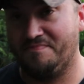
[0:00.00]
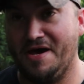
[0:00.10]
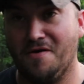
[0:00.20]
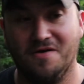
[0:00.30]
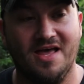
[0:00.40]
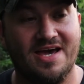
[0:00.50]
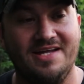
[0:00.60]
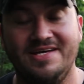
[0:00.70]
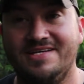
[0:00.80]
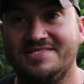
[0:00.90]
power like
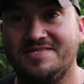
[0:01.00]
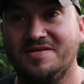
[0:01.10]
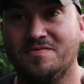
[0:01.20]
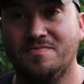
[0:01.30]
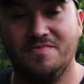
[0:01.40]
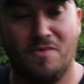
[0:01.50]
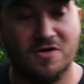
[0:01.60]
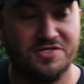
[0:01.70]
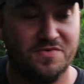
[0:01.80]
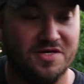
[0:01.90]
I did, it still
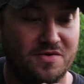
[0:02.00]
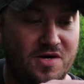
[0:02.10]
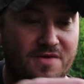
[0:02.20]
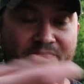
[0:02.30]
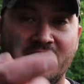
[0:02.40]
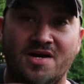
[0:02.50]
marks it really well.